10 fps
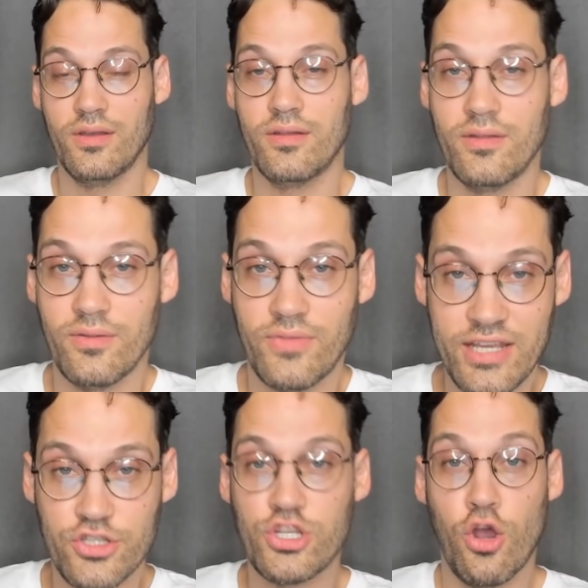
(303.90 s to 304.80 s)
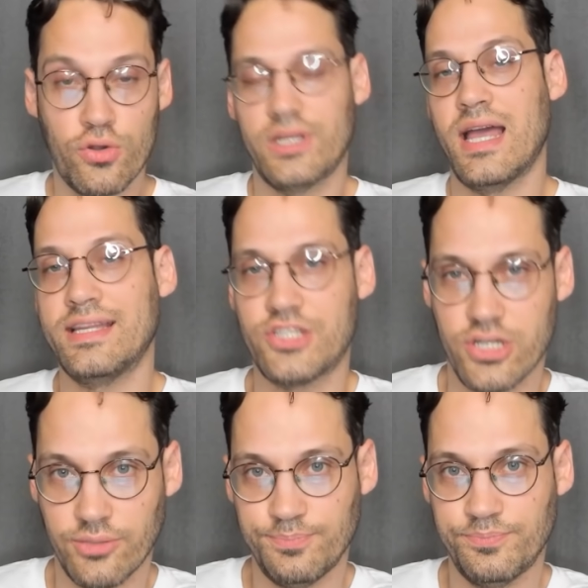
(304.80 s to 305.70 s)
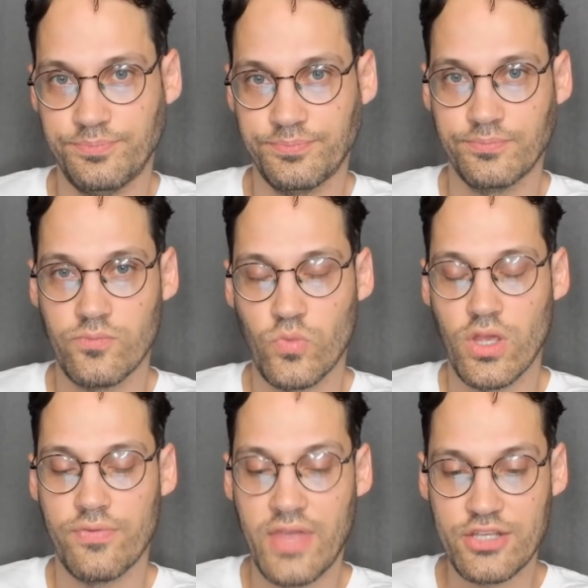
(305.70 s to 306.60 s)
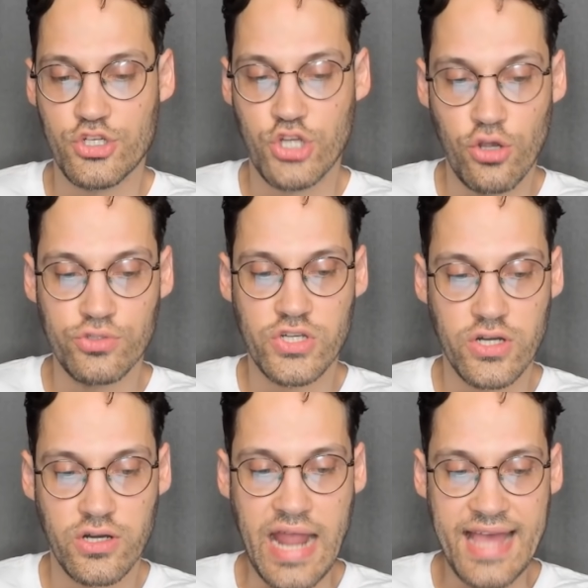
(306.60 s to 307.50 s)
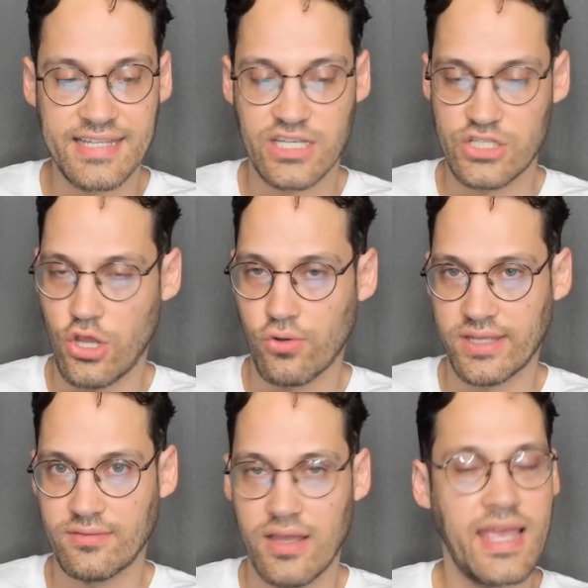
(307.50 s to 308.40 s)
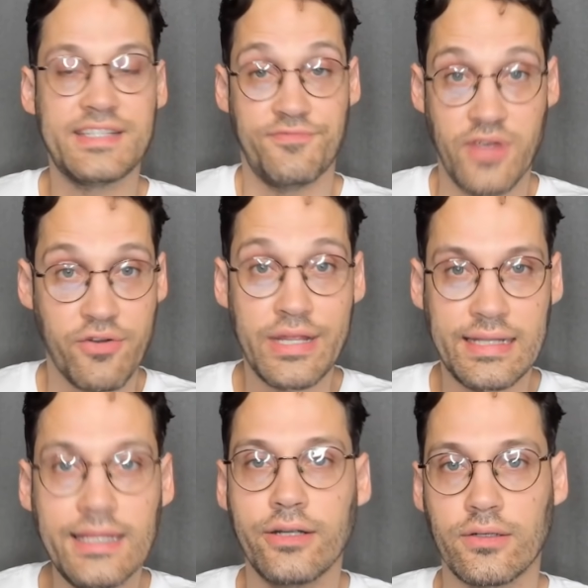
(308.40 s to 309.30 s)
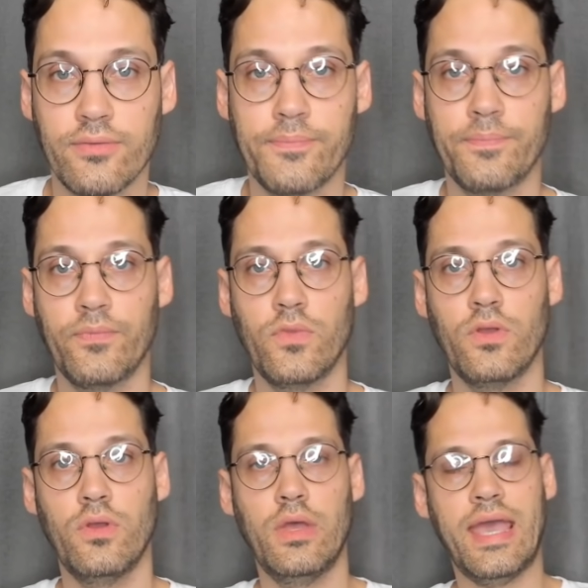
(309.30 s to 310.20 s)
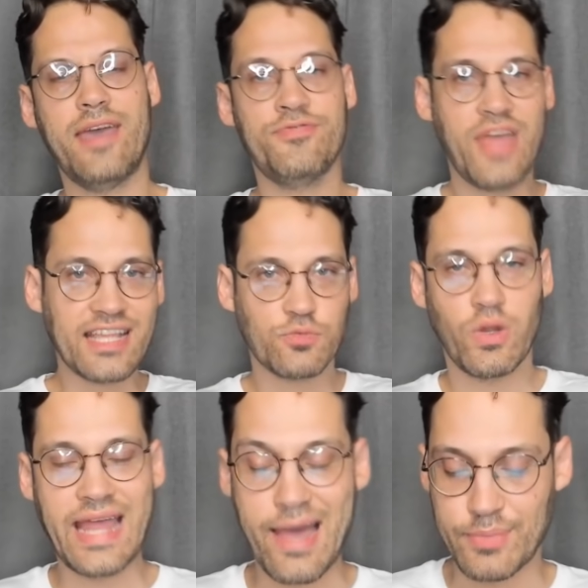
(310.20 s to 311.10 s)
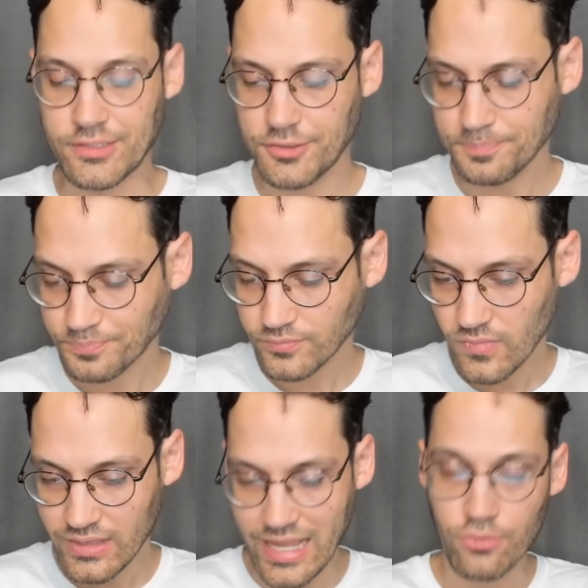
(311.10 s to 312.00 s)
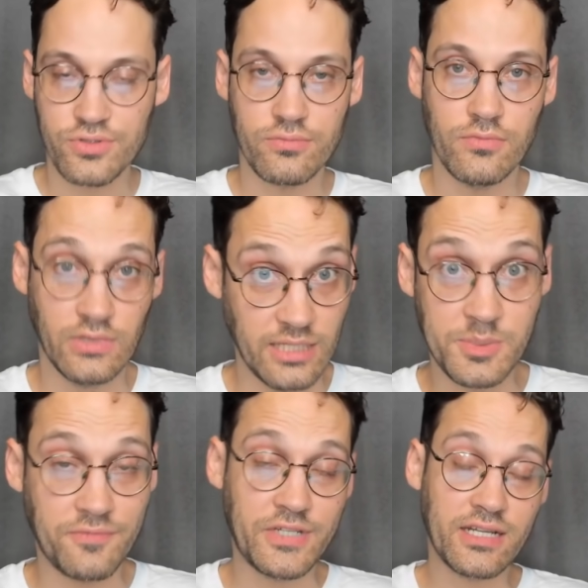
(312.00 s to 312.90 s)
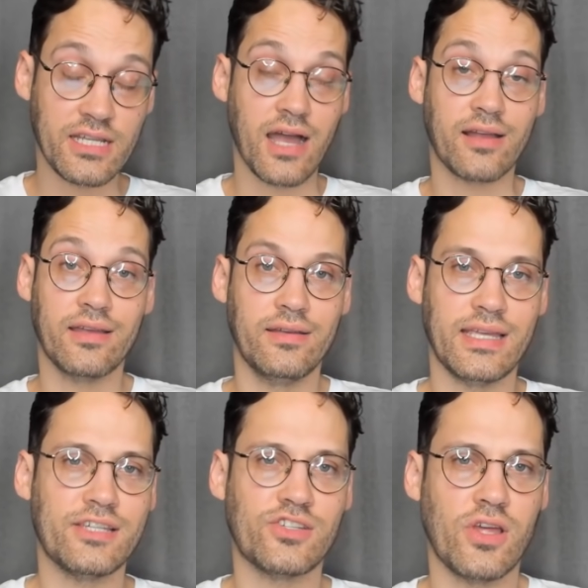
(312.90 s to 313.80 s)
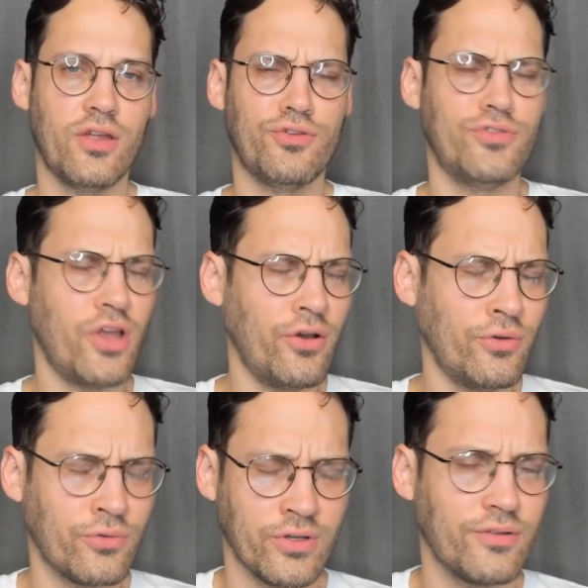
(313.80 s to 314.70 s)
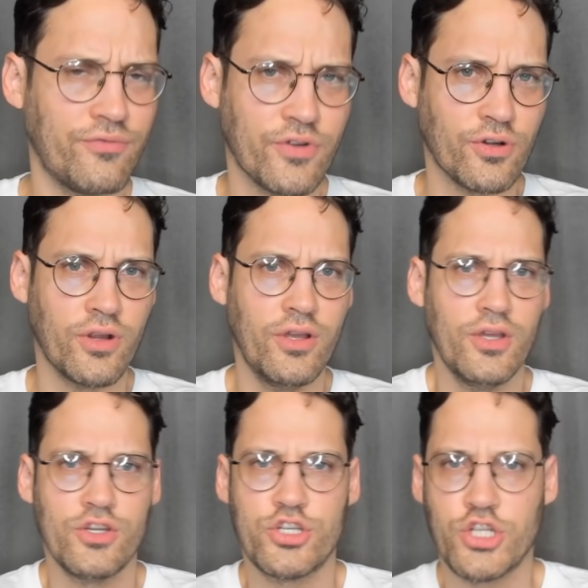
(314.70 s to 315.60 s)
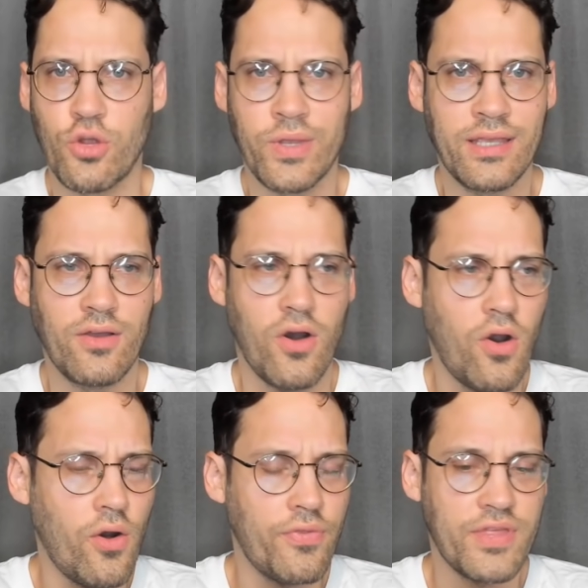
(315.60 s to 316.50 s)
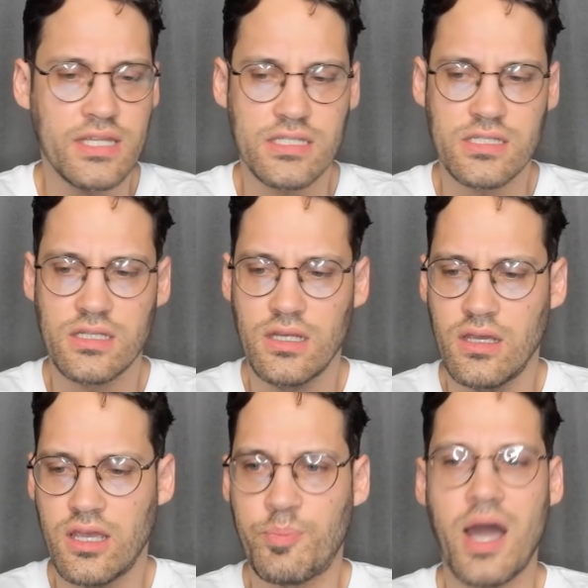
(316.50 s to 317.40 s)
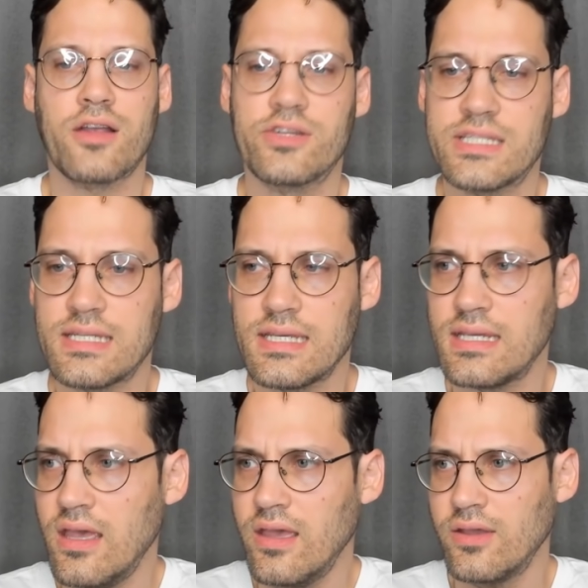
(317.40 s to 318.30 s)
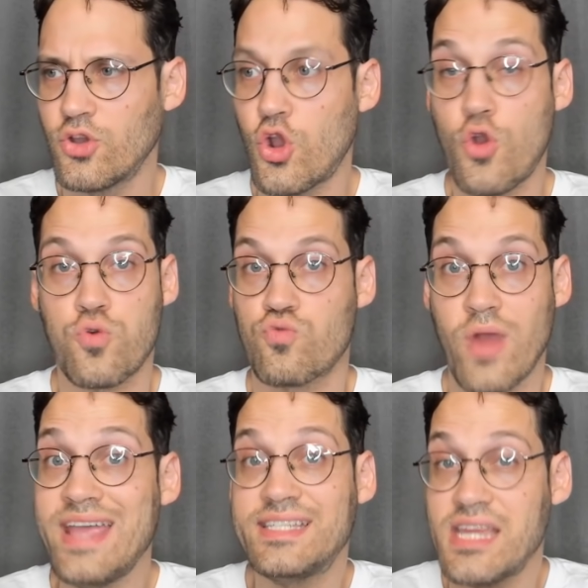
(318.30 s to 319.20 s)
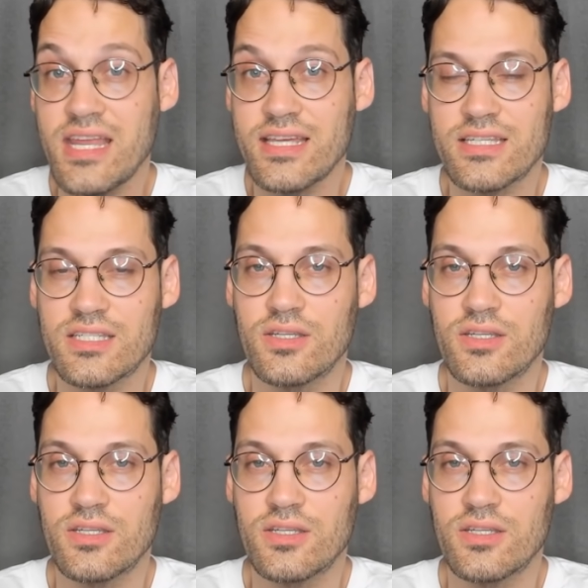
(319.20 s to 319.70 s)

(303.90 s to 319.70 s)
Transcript: They tokenized her. They chose her as a token. It's very clear. And that's what happened. Now, Libs of TikTok is known for showing all this hypocrisy craziness,